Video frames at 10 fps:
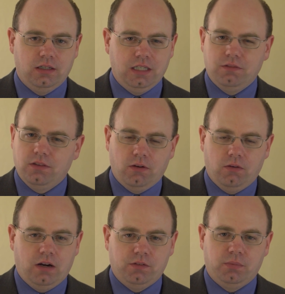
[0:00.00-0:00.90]
even
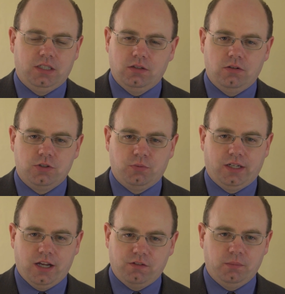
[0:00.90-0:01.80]
though everybody knows when the
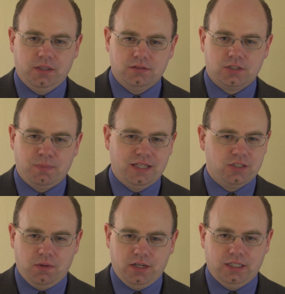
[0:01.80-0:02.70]
government
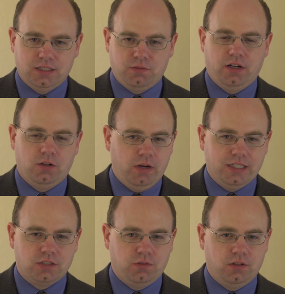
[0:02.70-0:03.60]
spends money, it's very
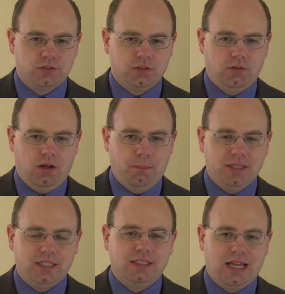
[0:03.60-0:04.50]
wasteful. So $1
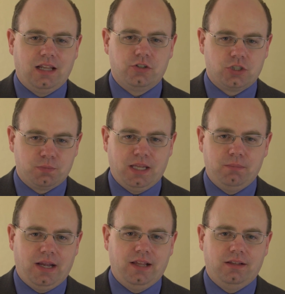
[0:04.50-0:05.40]
billion
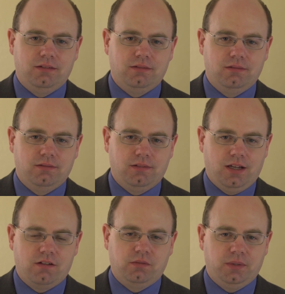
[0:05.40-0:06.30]
spent by the
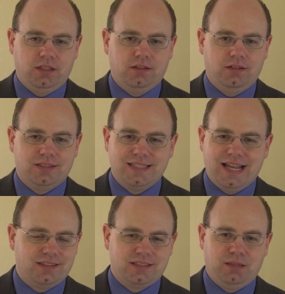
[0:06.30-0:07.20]
government is
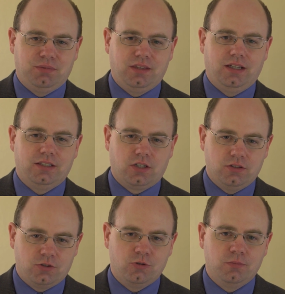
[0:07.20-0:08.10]
not the same thing as
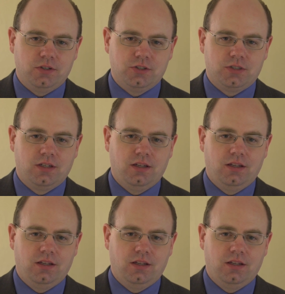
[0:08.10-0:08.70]
consumers